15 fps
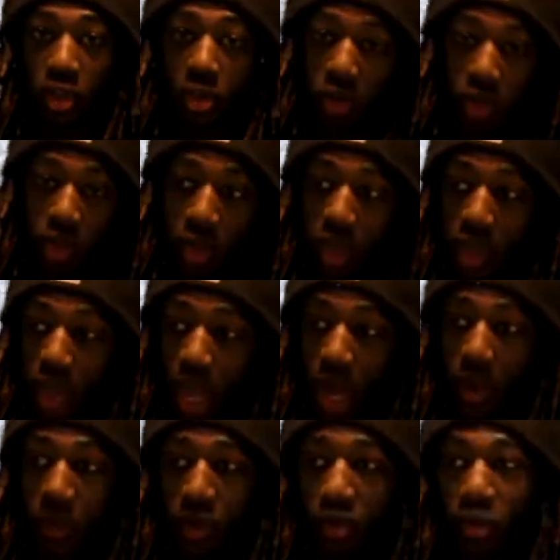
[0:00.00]
or like
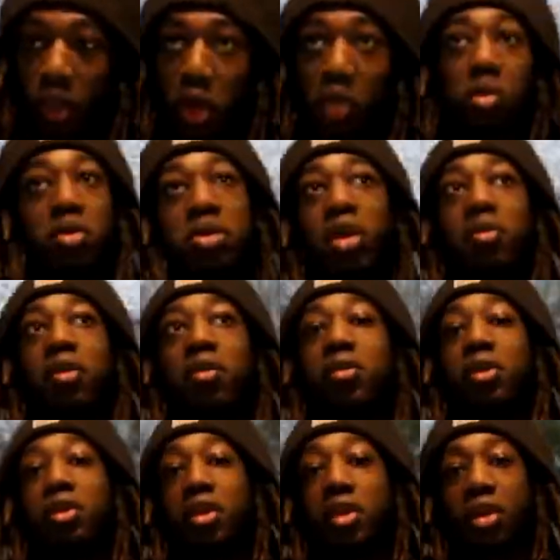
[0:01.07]
how I do heel flips off
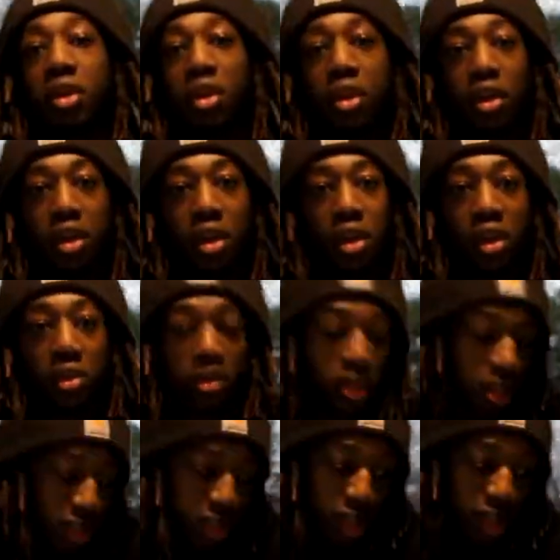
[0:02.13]
everything,
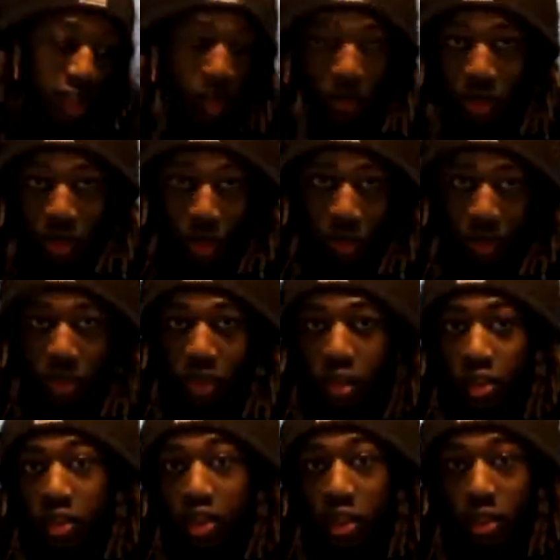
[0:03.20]
that's because I've been doing it
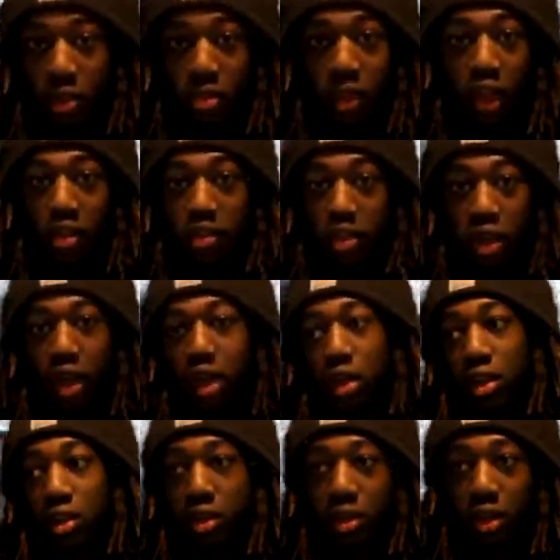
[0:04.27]
since like 2009.
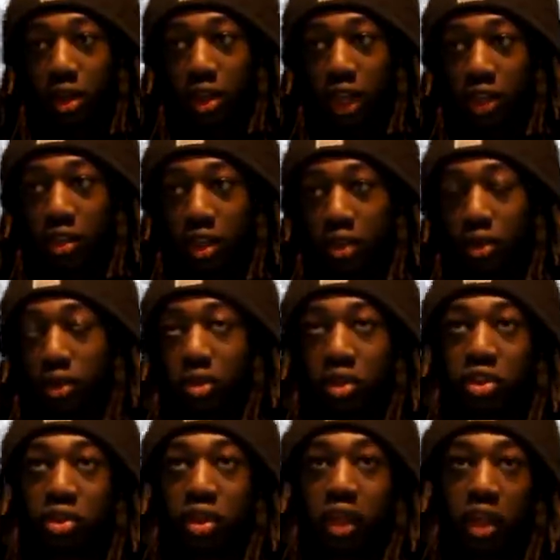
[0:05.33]
And that's like the only
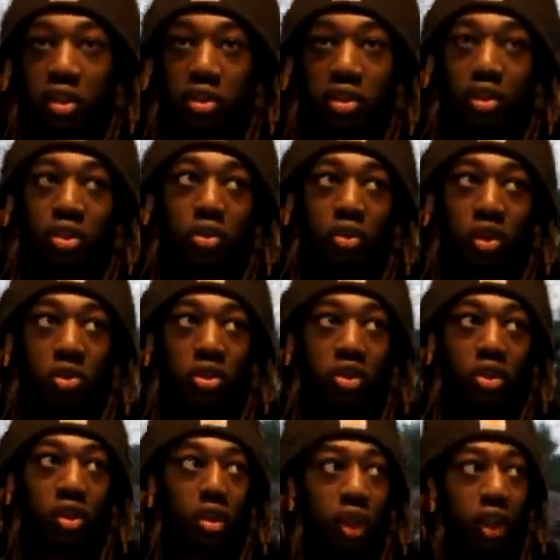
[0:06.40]
trick I used to do up
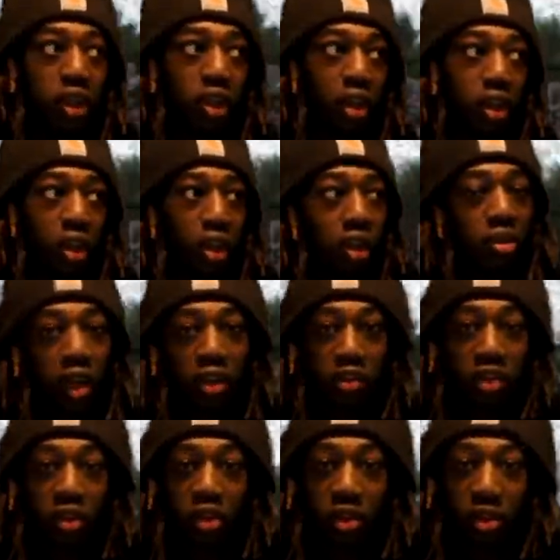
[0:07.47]
until like
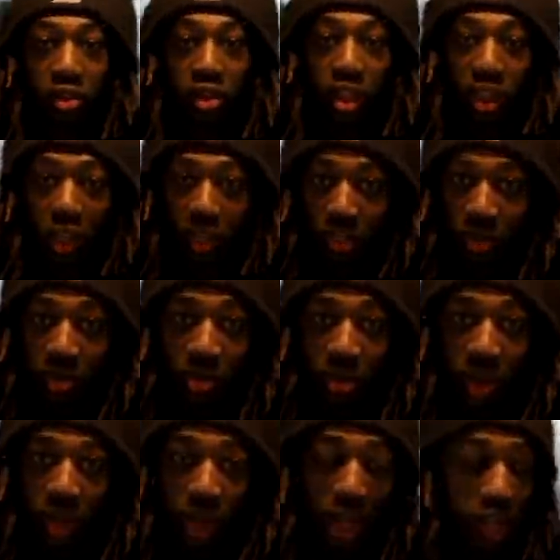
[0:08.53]
2013, when
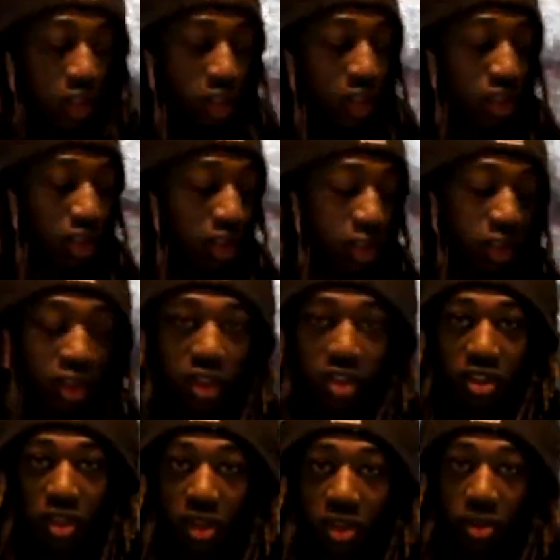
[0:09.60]
I actually
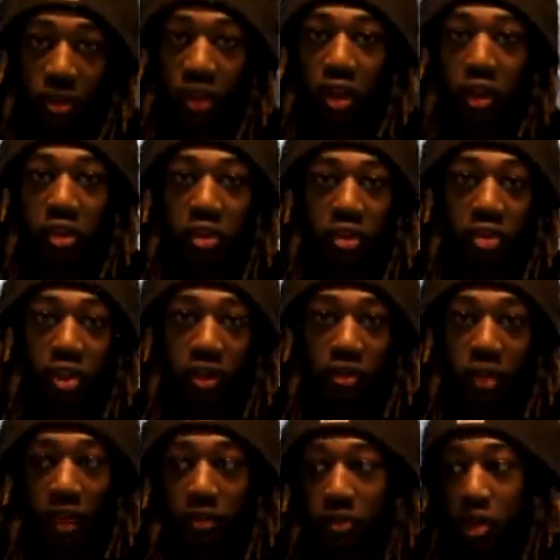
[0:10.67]
started doing other stuff
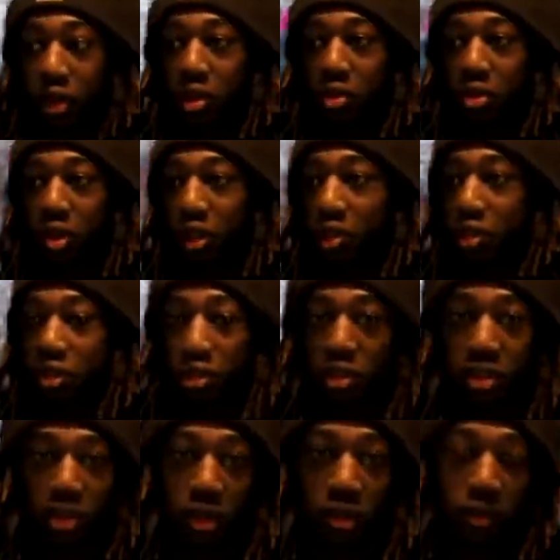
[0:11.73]
like varial heels and
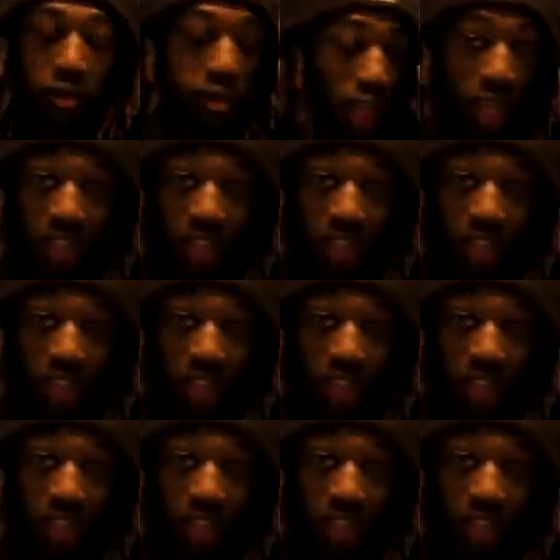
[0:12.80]
stuff. I